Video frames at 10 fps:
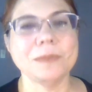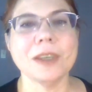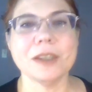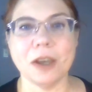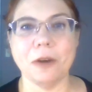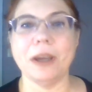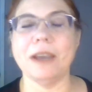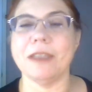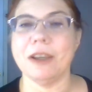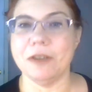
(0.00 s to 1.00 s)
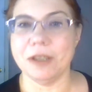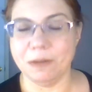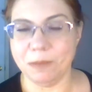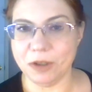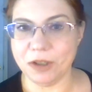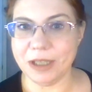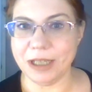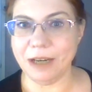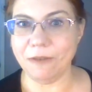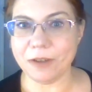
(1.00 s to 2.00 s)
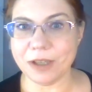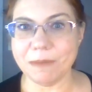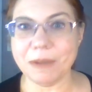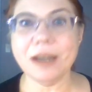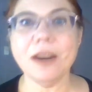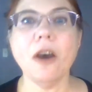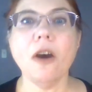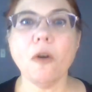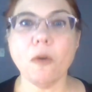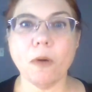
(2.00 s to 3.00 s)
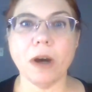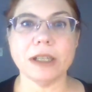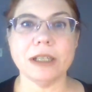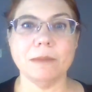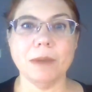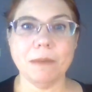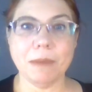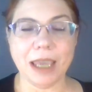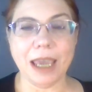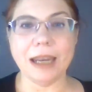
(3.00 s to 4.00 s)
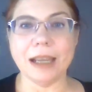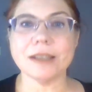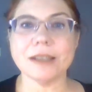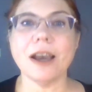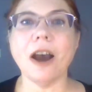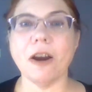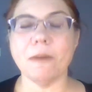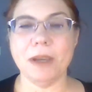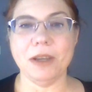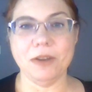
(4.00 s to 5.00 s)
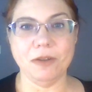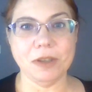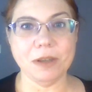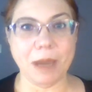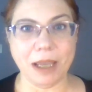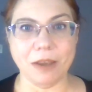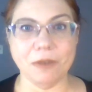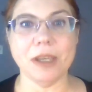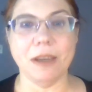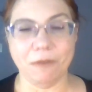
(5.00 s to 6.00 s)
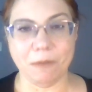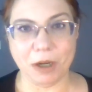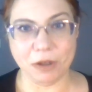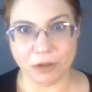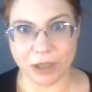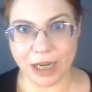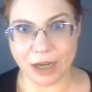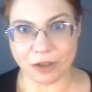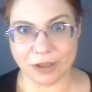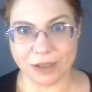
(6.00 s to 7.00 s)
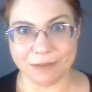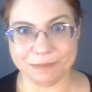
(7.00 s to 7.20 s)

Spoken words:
So if there is an emergency need for something, quantum mechanics are being used to make those informational connections.